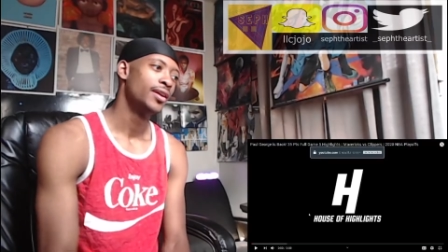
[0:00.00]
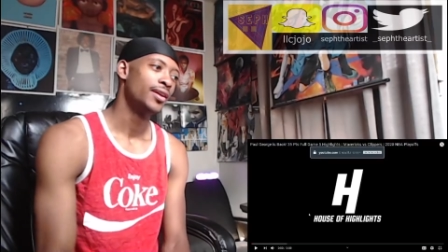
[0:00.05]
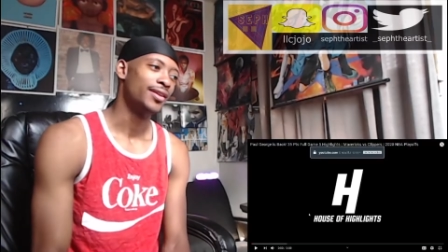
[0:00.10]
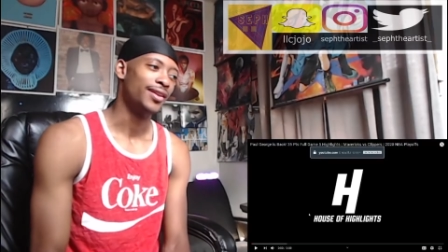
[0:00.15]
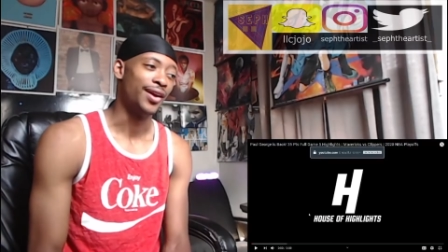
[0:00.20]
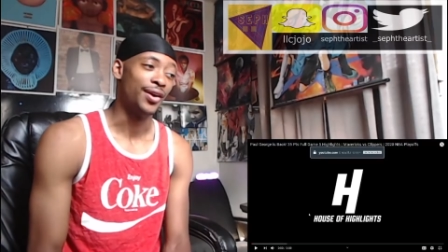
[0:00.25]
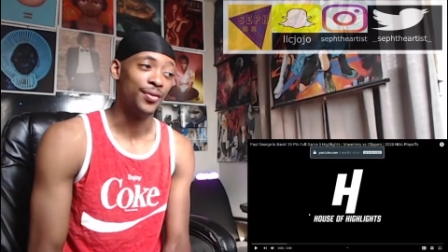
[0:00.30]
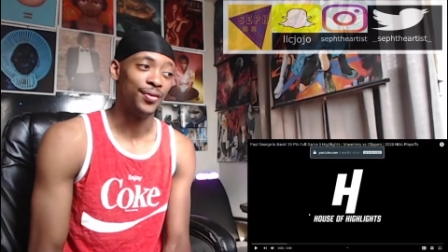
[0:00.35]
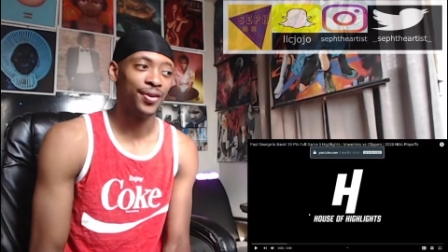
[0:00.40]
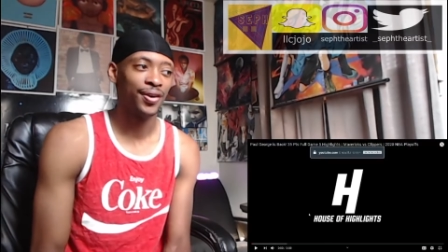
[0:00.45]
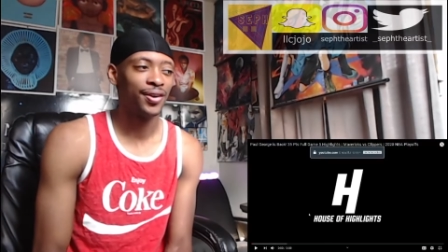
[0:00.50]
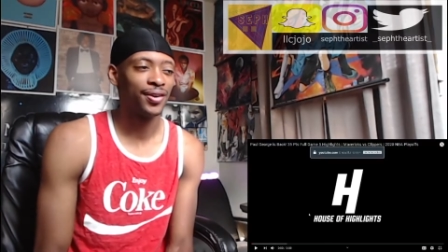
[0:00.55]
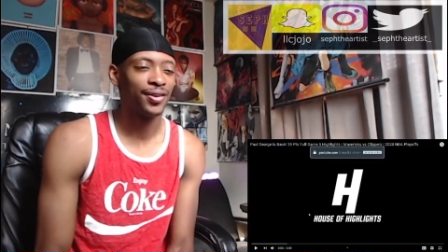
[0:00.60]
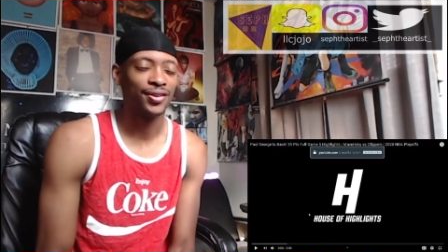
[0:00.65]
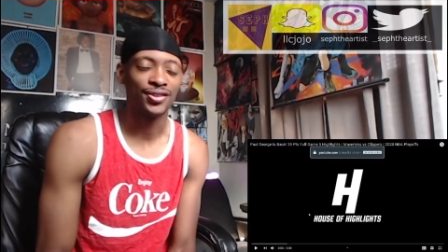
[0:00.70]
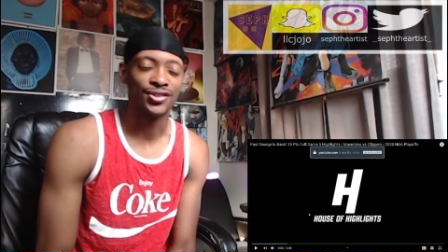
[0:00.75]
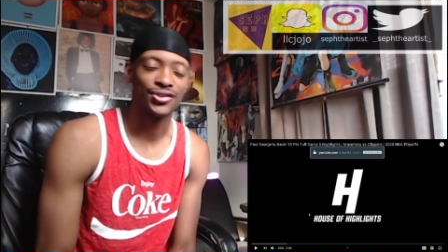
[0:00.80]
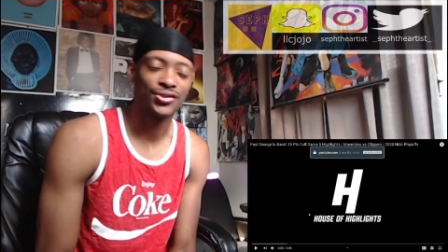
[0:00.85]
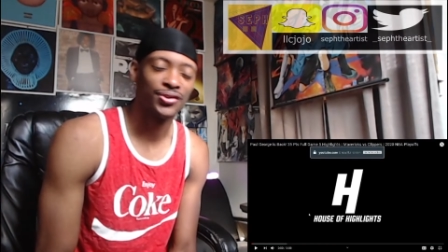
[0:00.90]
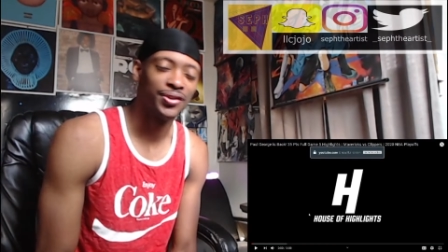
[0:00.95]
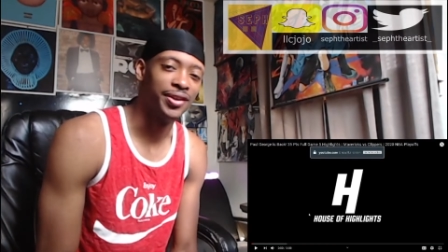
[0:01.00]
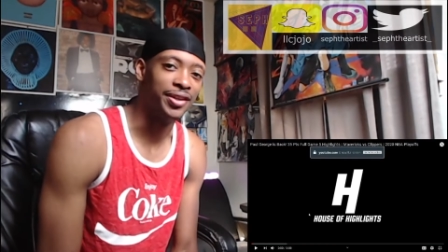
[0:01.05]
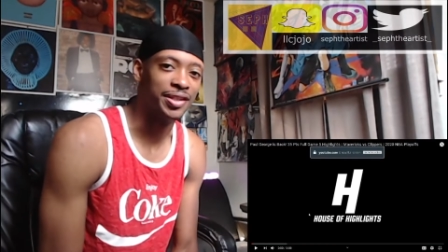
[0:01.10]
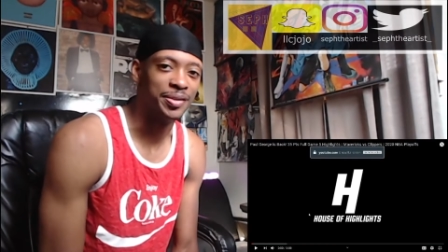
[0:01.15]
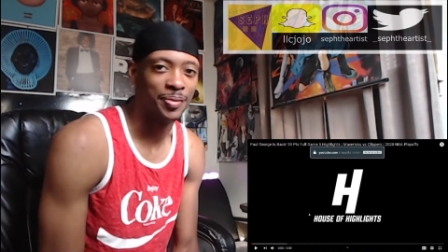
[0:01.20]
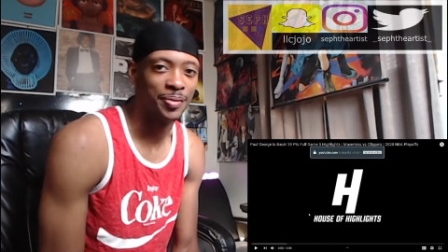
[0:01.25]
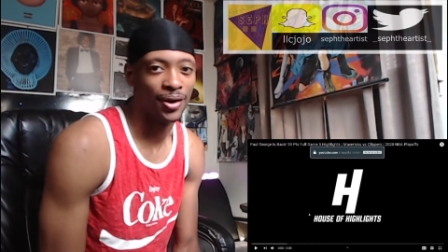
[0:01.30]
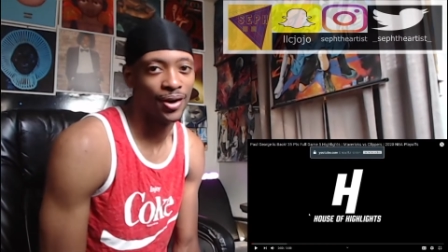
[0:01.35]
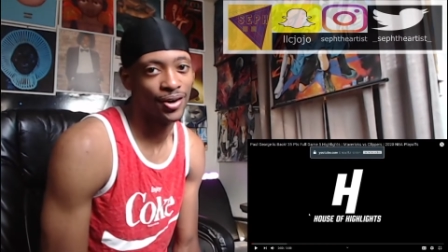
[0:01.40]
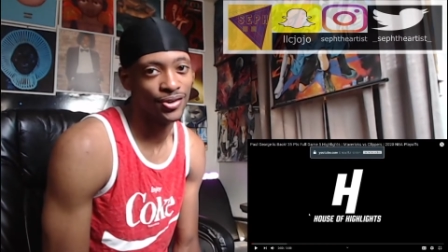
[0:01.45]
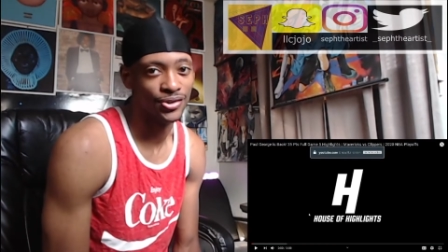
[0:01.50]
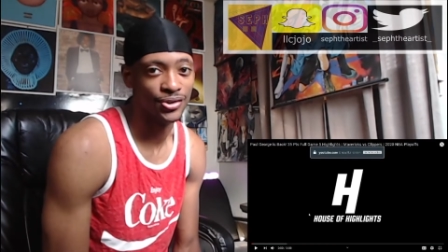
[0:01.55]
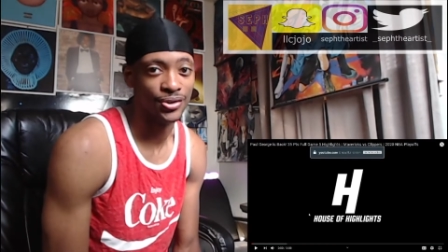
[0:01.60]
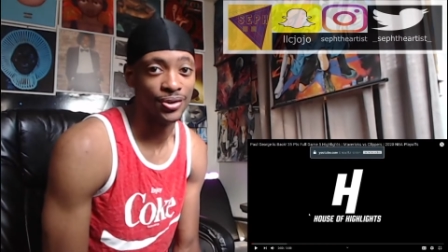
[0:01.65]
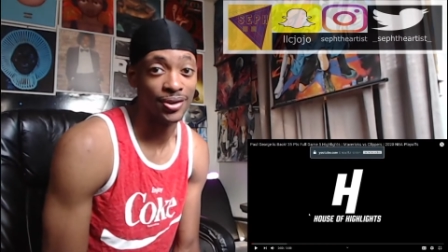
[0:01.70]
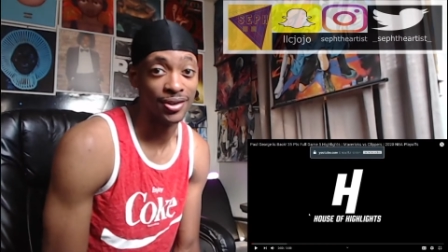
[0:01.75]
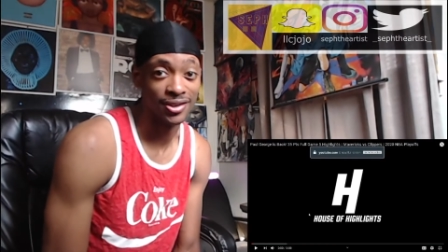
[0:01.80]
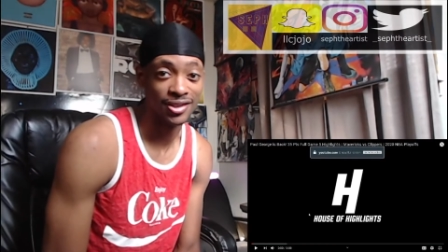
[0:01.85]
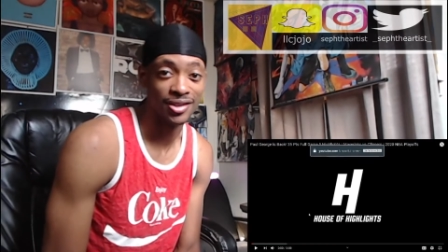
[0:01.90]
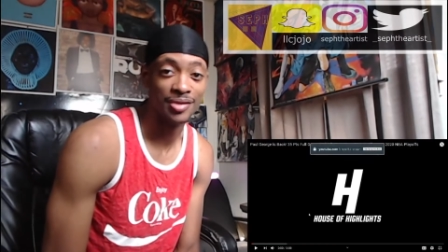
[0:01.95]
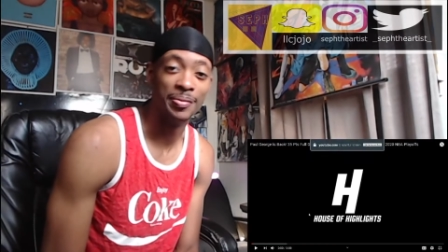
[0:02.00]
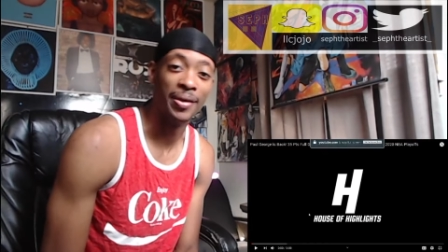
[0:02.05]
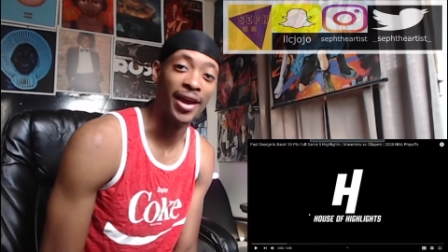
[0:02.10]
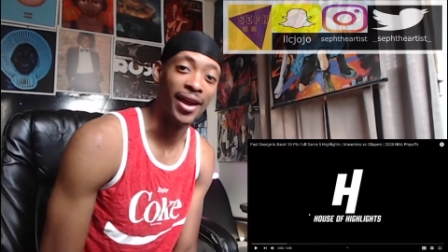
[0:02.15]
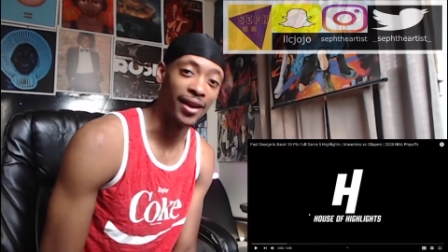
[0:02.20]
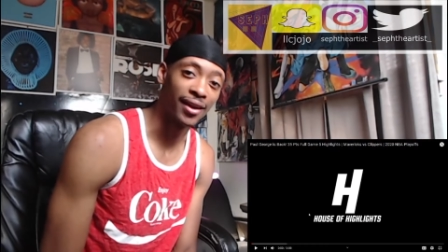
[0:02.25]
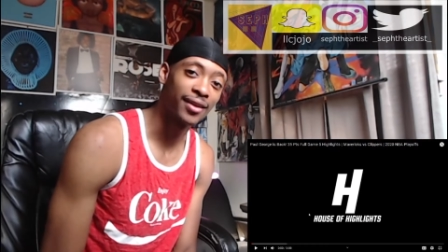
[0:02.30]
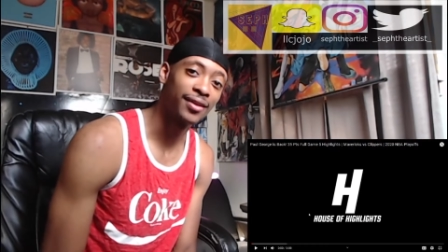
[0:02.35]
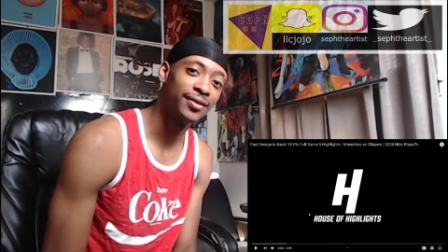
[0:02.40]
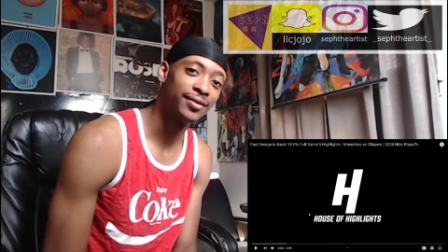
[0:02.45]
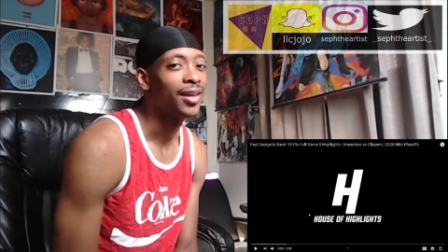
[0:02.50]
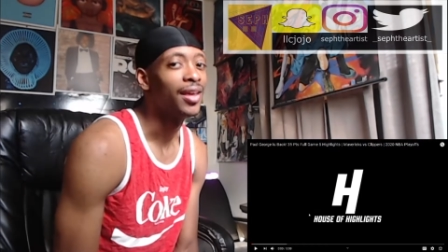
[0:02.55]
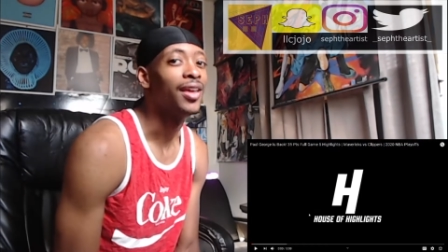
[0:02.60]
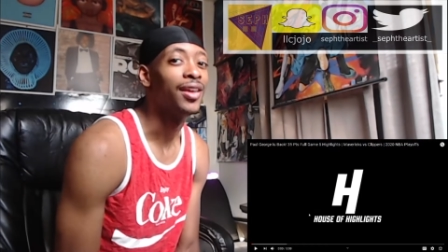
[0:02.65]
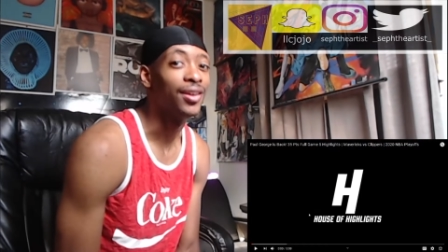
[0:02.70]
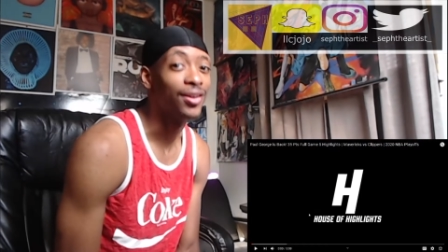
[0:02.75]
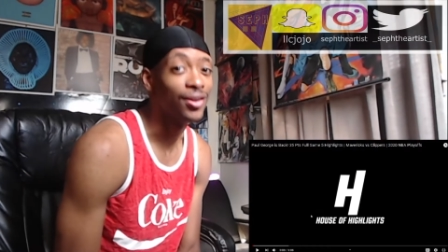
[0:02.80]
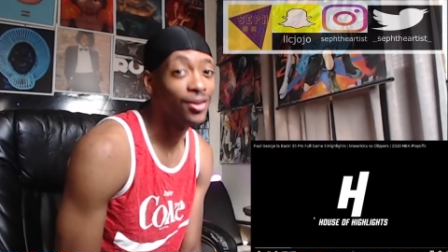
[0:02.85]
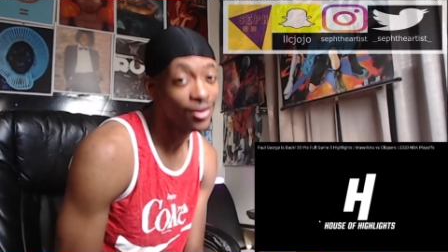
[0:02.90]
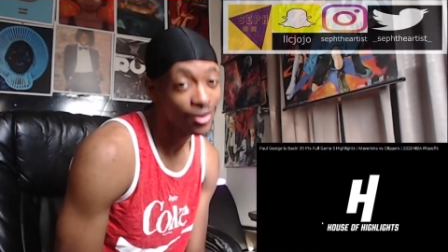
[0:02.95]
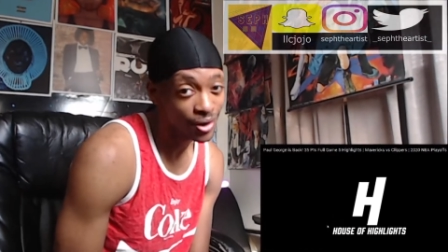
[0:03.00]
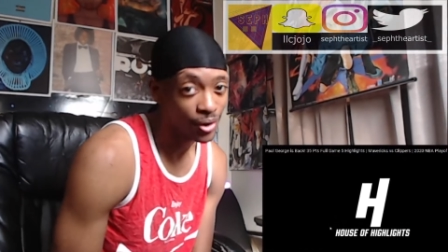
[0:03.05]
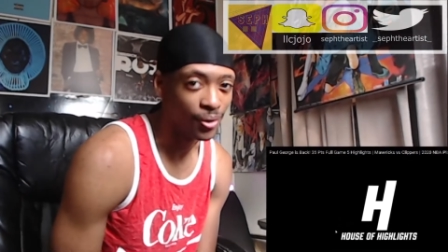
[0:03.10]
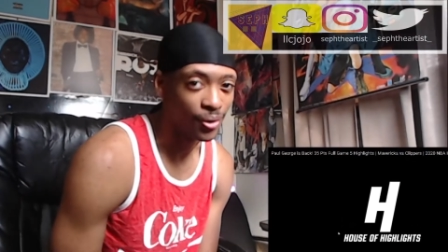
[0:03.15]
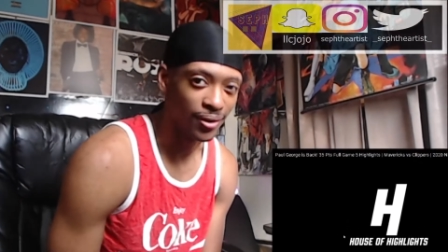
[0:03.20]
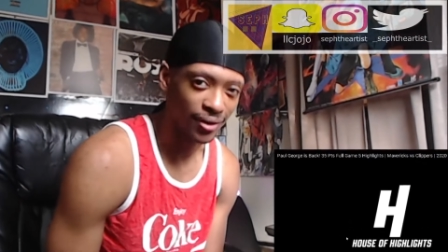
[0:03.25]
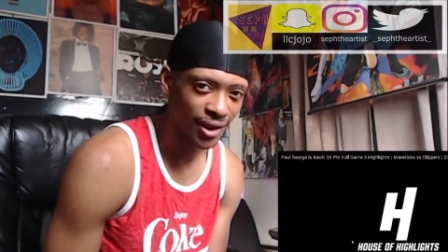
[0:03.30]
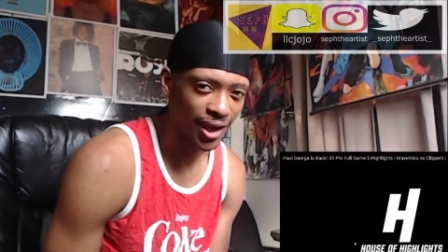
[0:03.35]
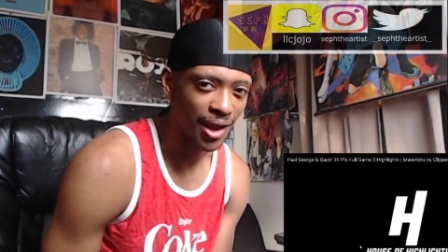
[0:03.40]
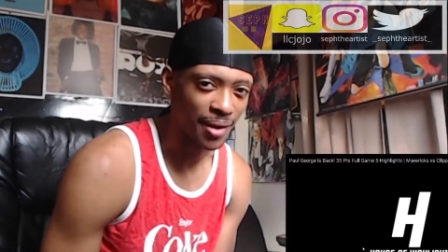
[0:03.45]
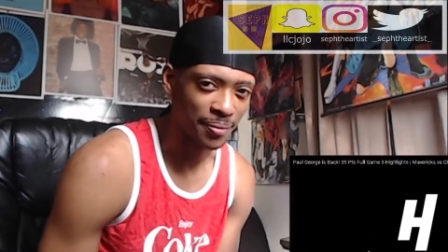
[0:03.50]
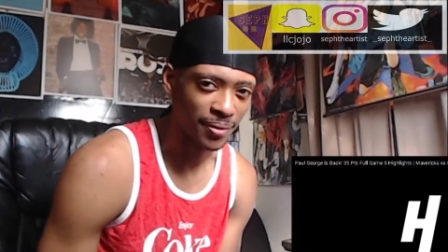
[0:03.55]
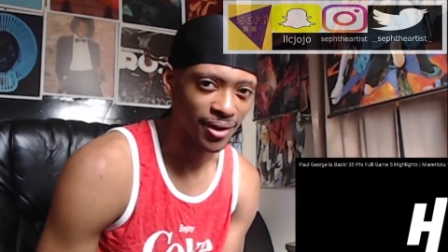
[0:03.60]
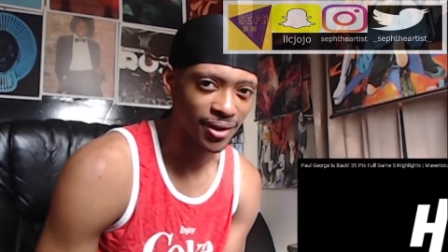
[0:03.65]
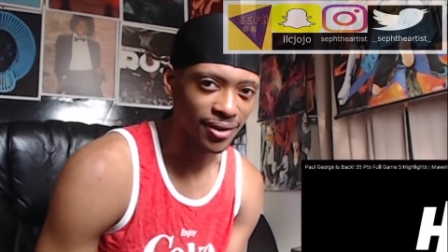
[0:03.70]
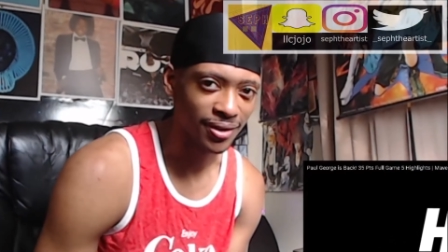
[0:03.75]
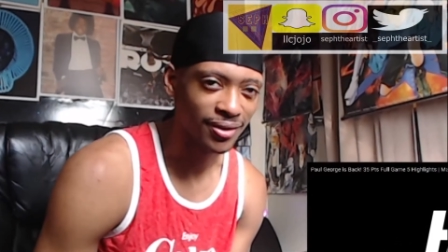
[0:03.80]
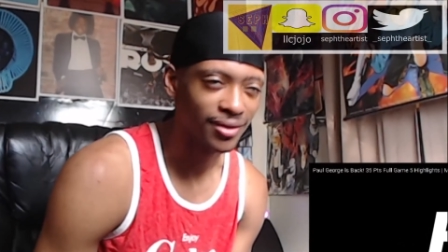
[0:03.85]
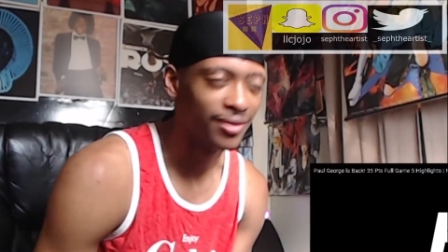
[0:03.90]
now word on the street is paul george is back and you know what that means